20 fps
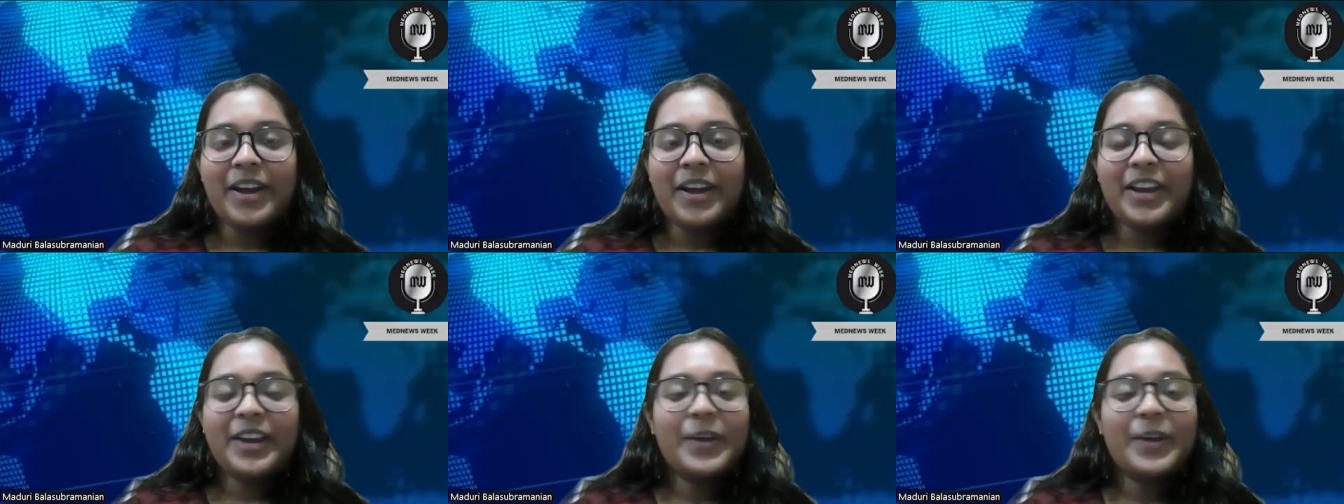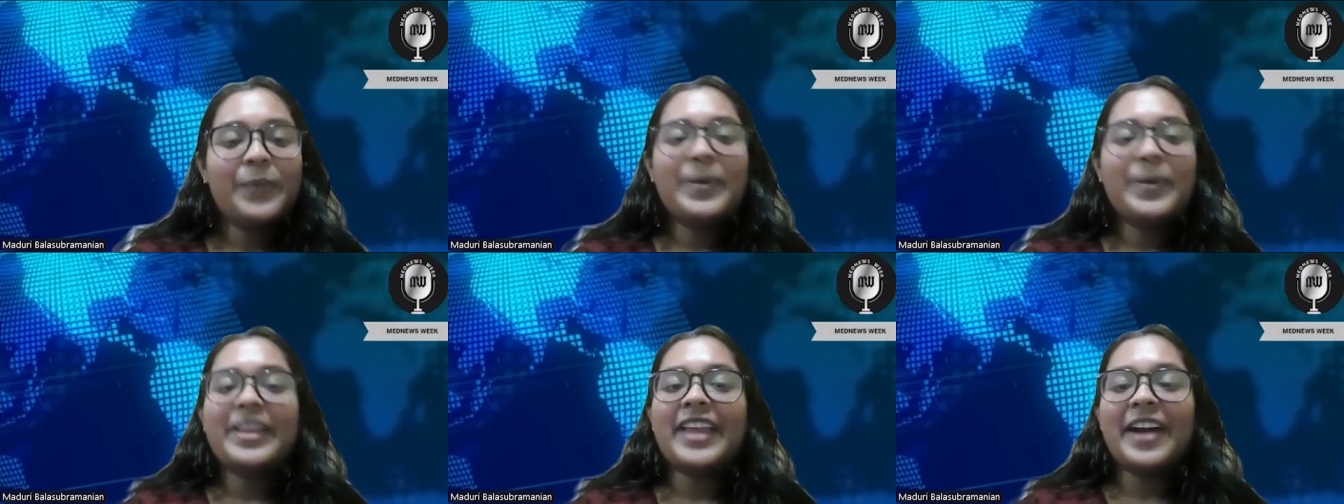
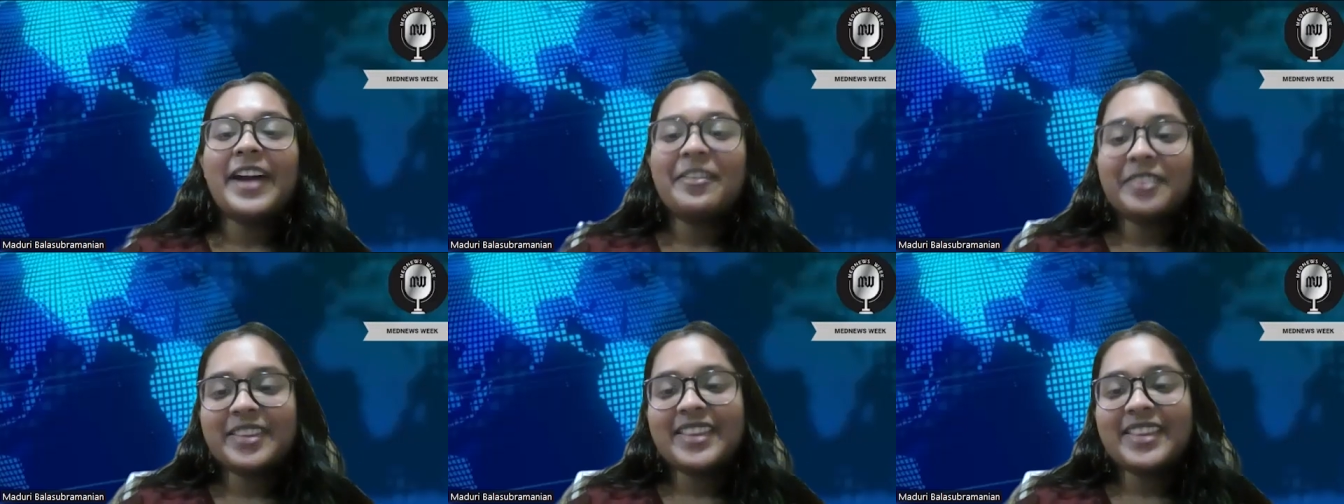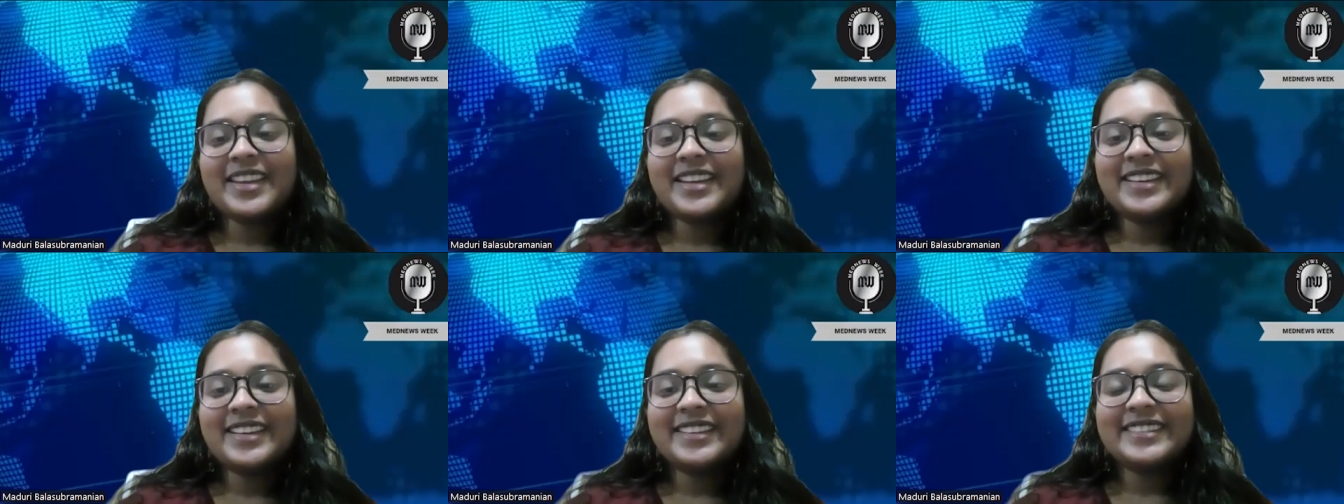With
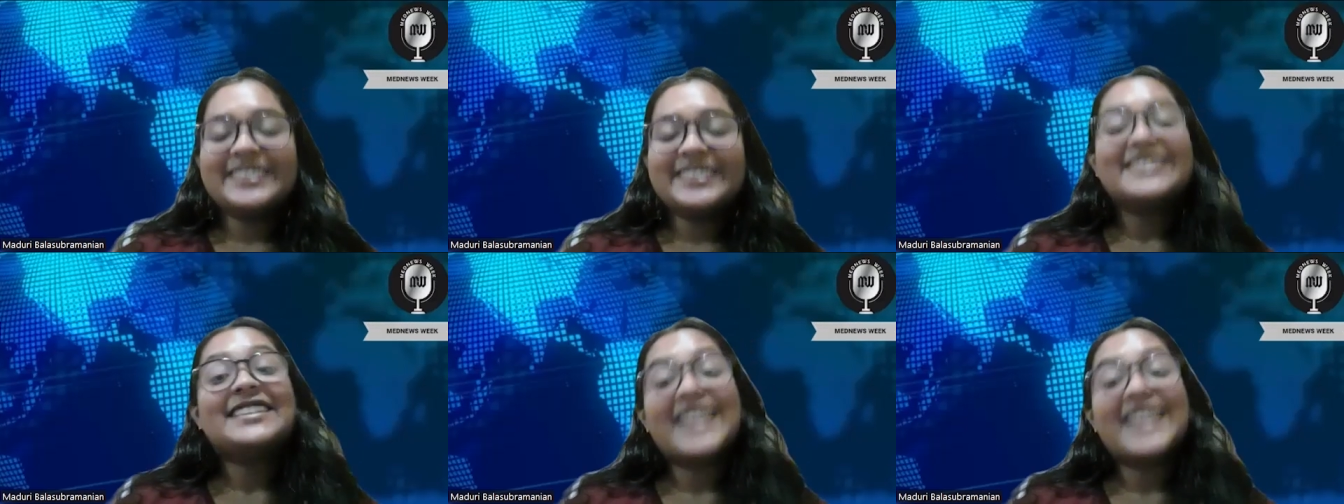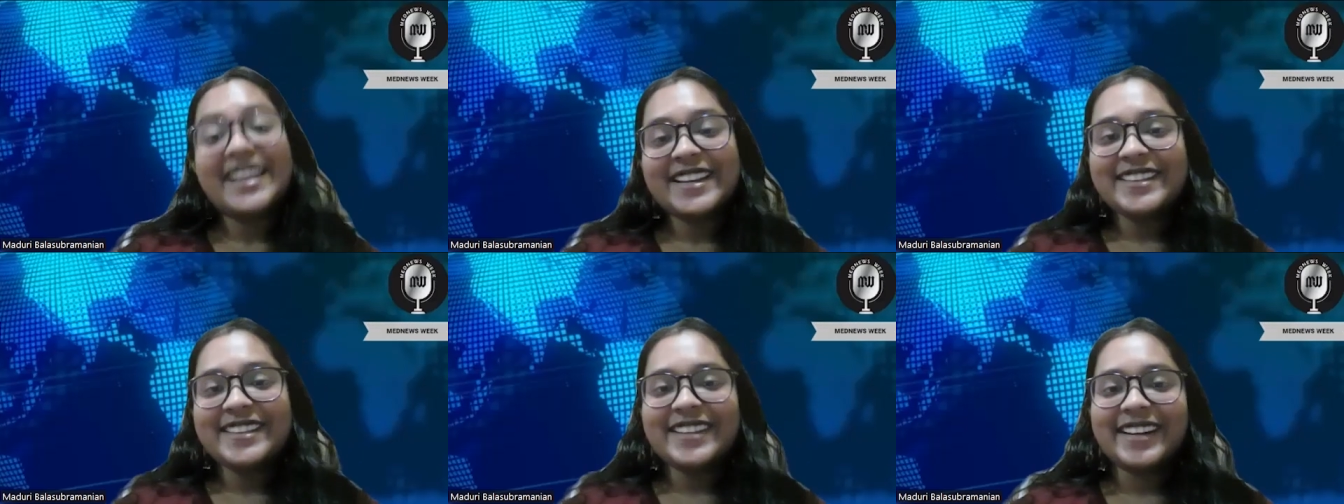everything
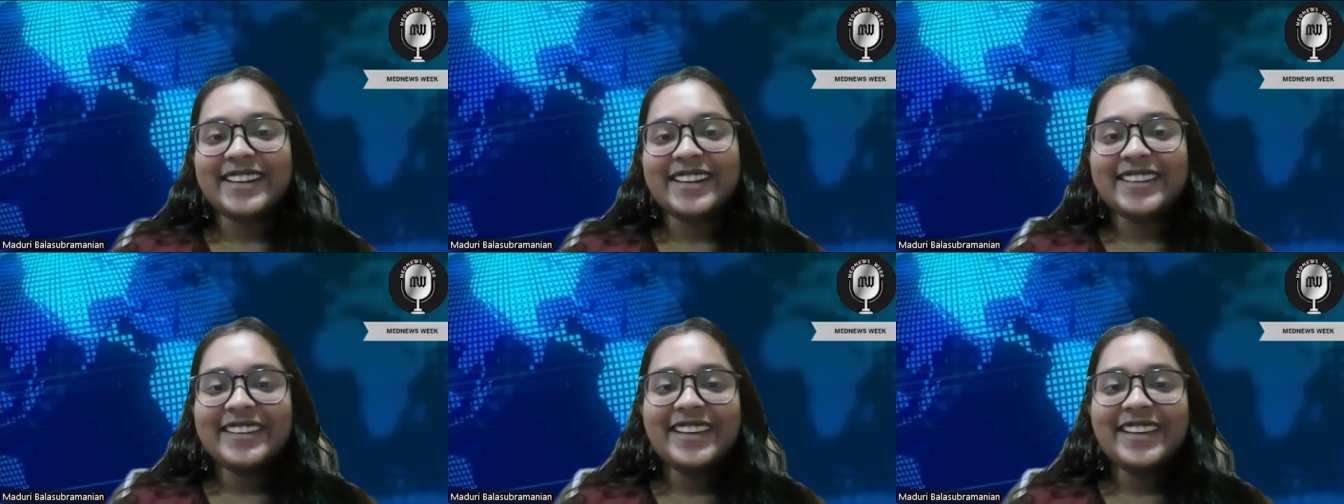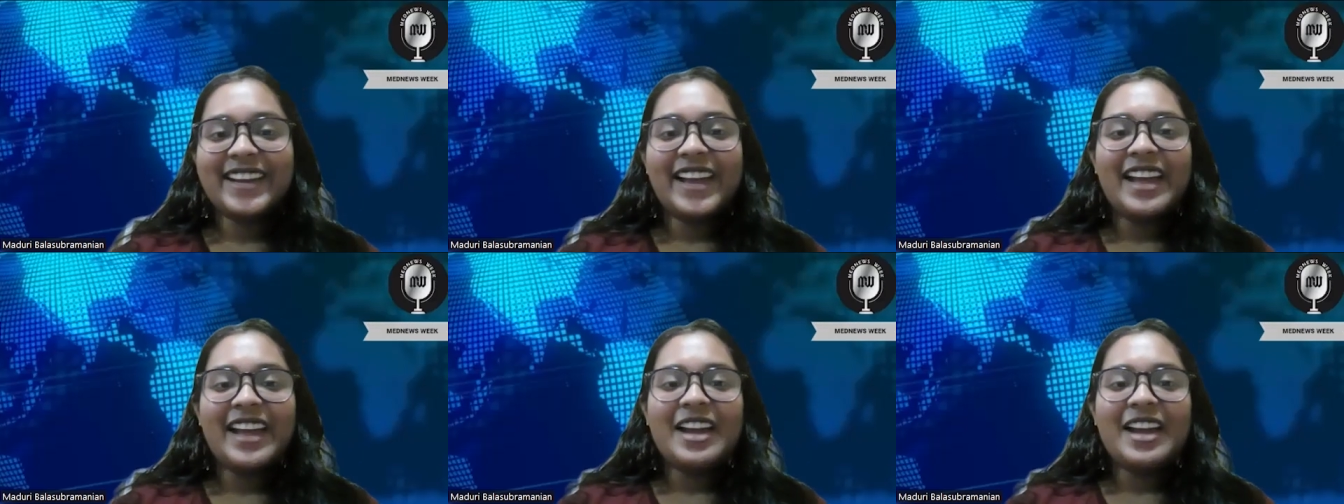said and done,